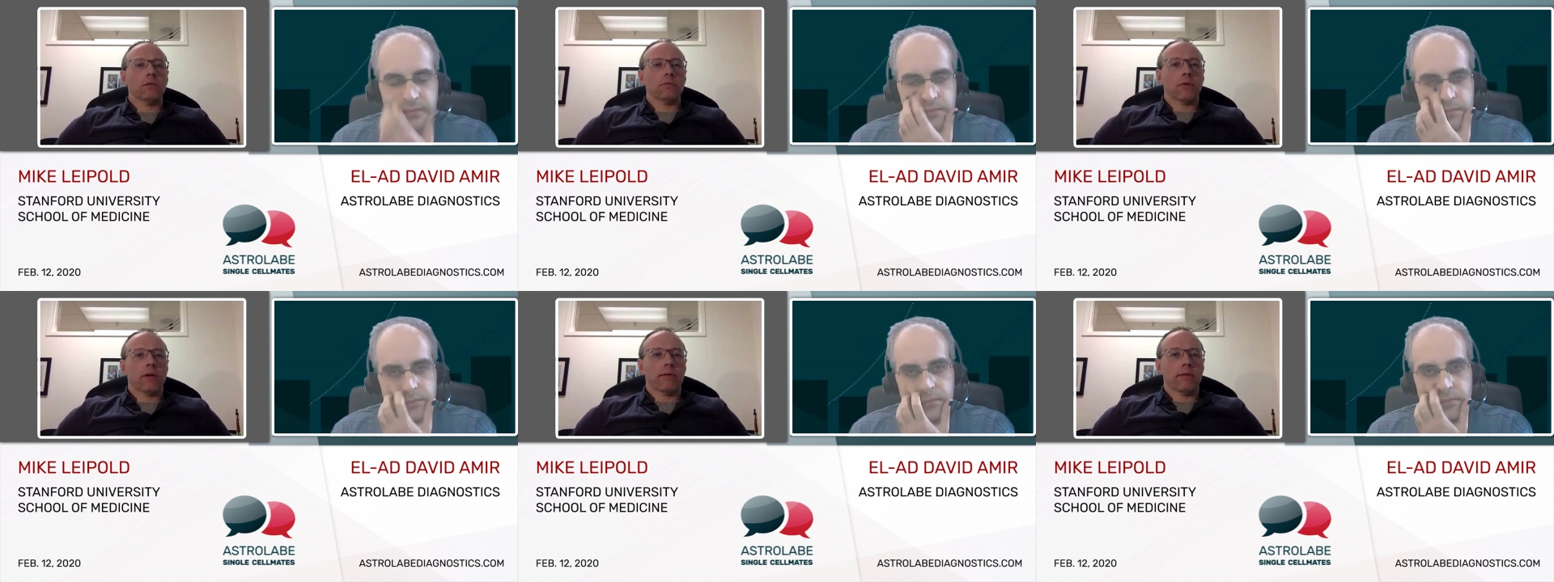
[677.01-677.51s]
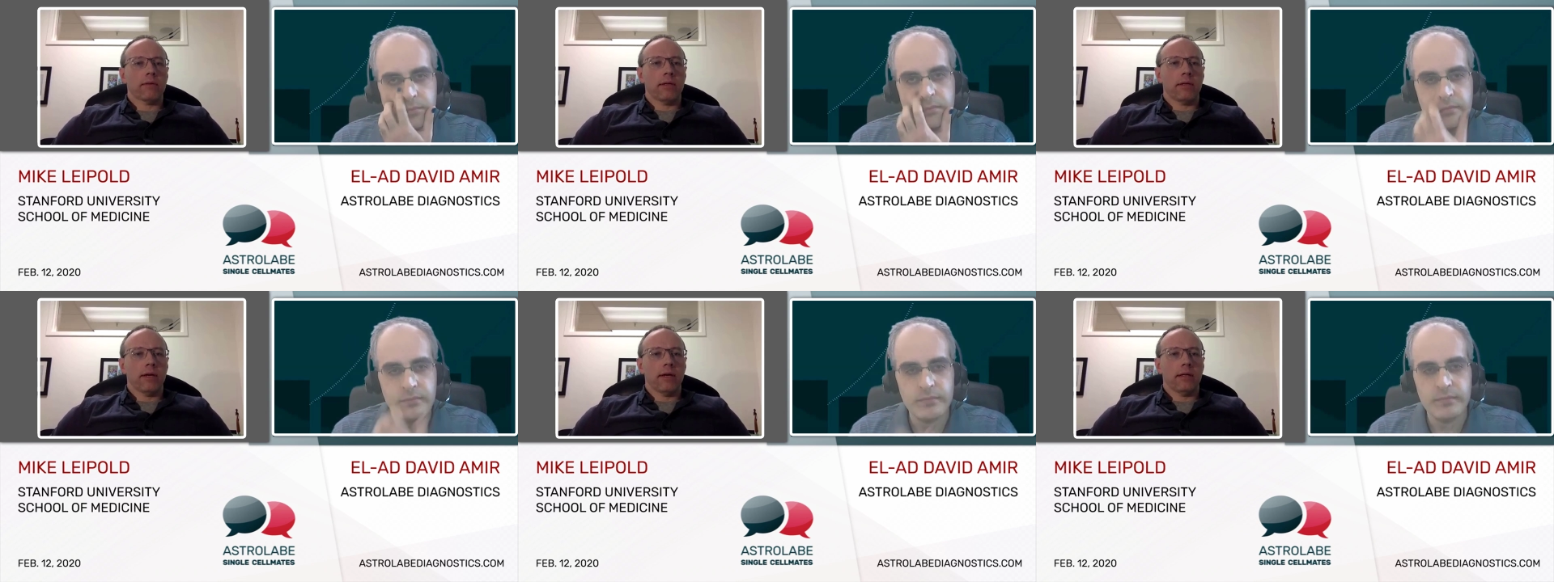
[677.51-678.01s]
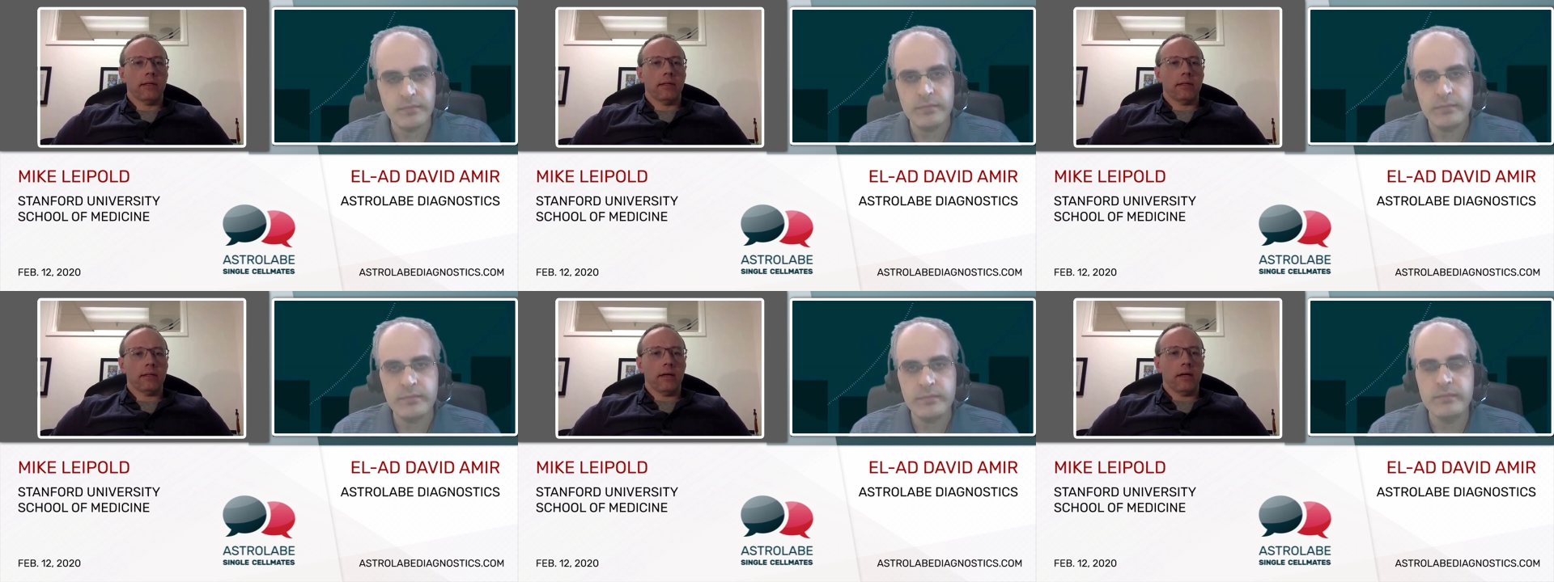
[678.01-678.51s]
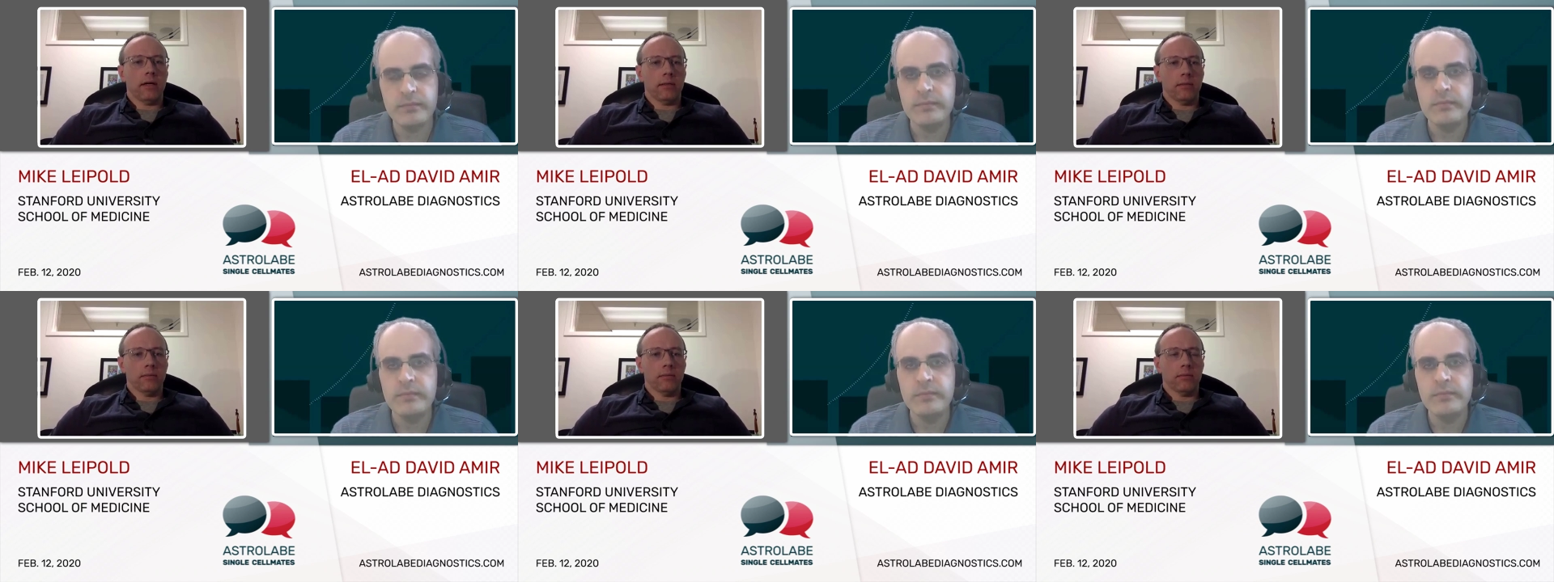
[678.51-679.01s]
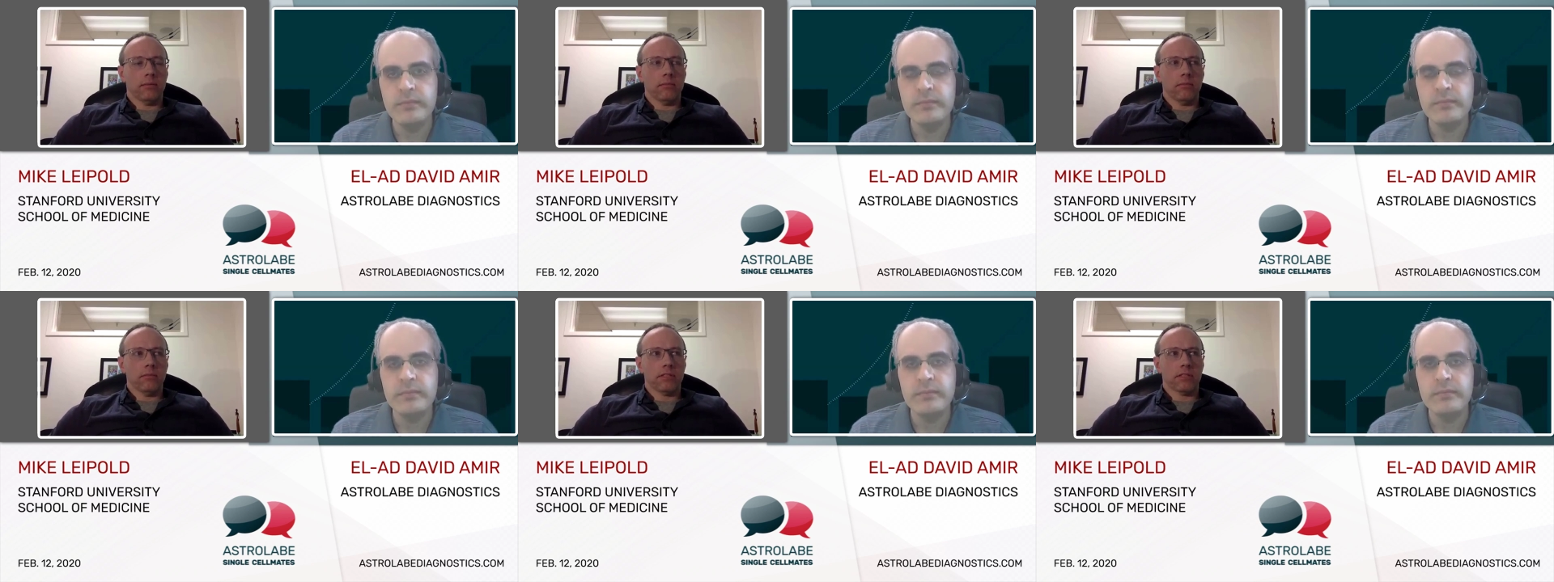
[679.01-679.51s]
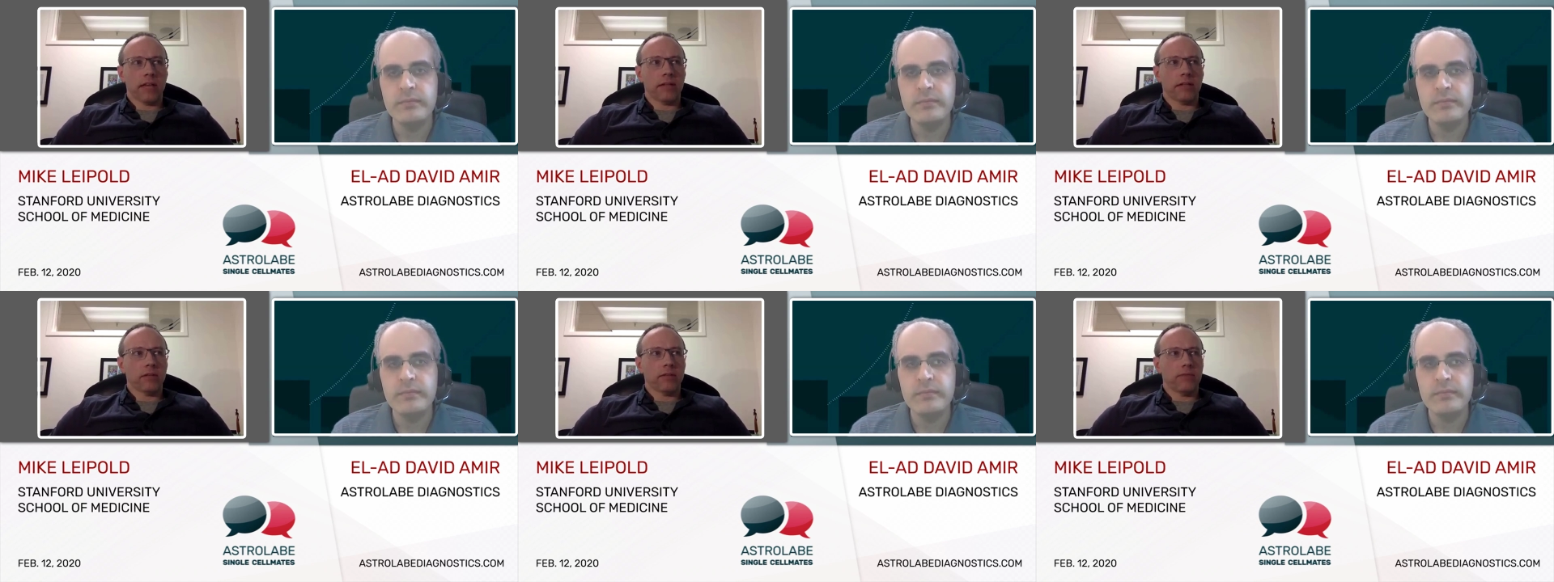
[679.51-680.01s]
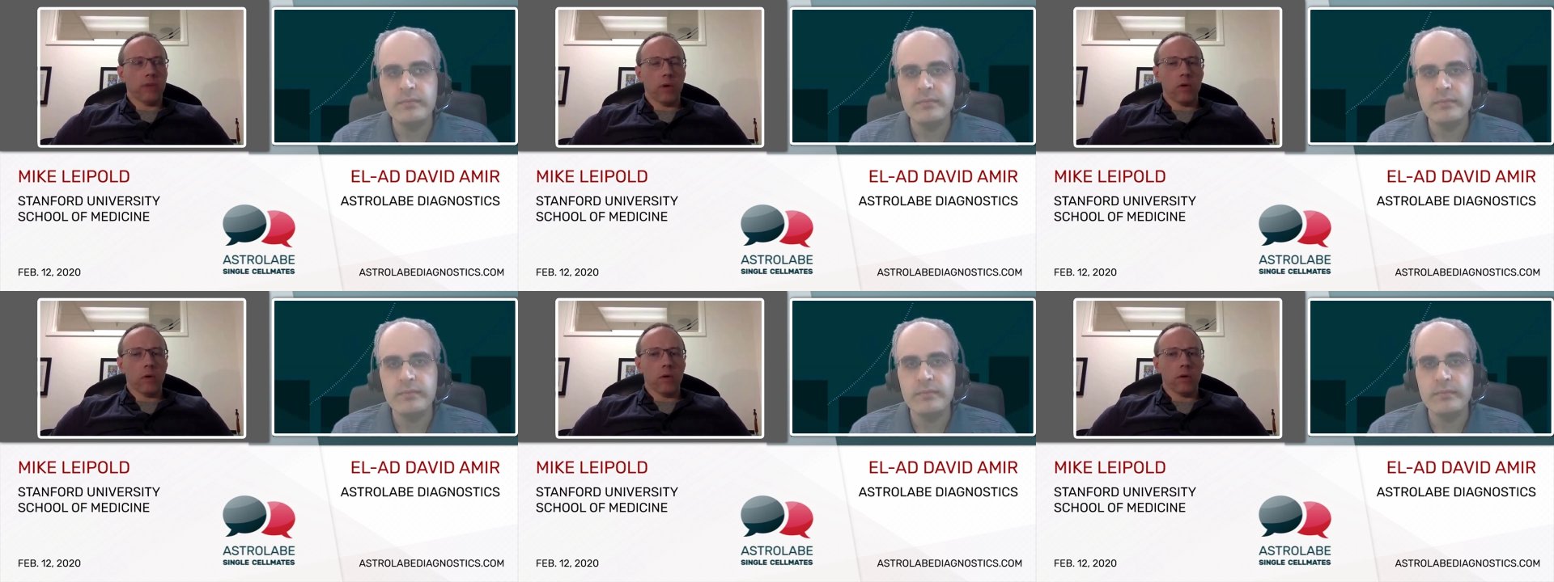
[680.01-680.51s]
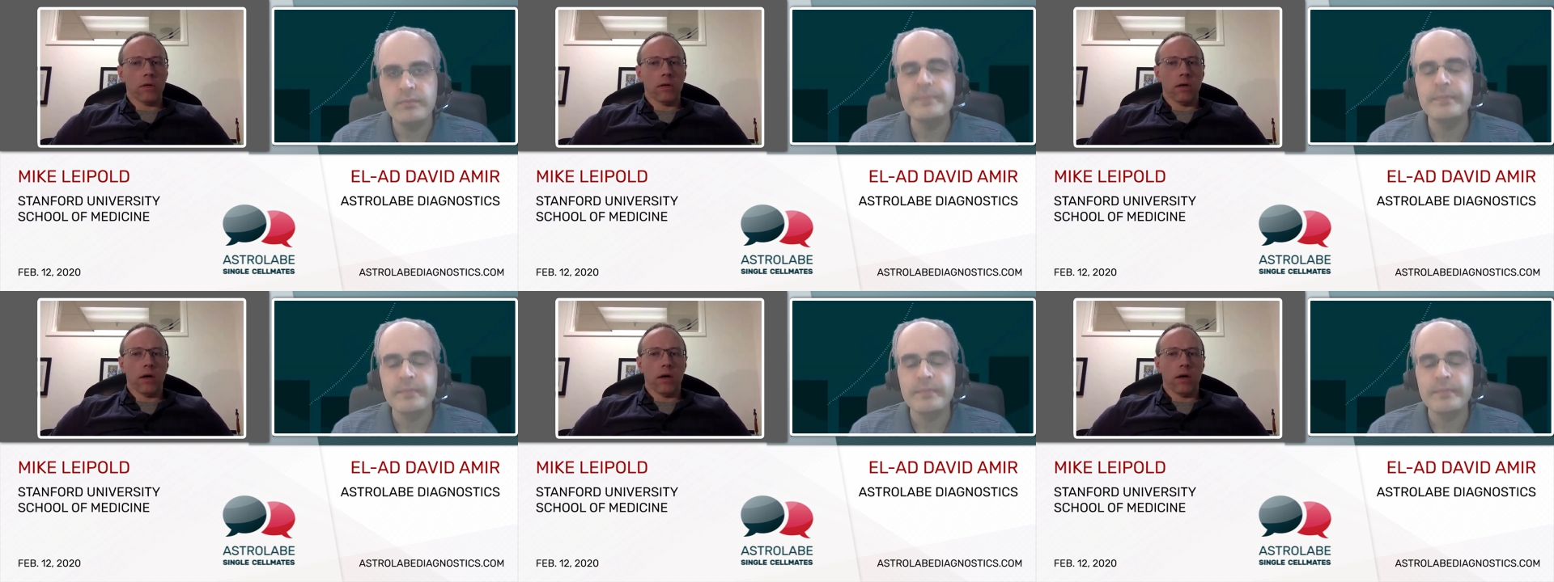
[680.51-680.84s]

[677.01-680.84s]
Speaker 1: rather than a um, standard flow core.